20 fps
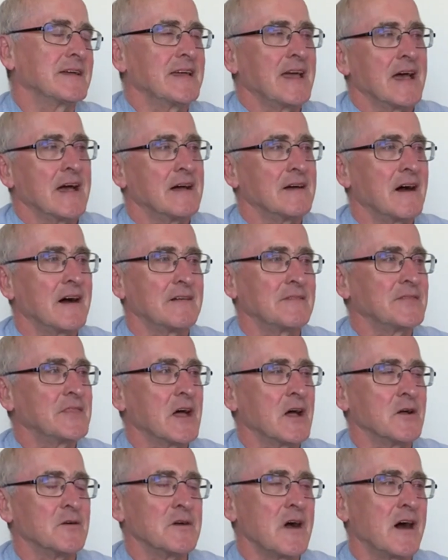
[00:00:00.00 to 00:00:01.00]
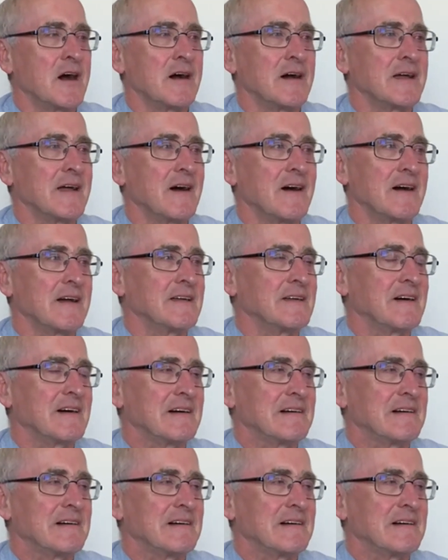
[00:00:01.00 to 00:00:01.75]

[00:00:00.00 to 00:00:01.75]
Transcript: Yeah, I, no, I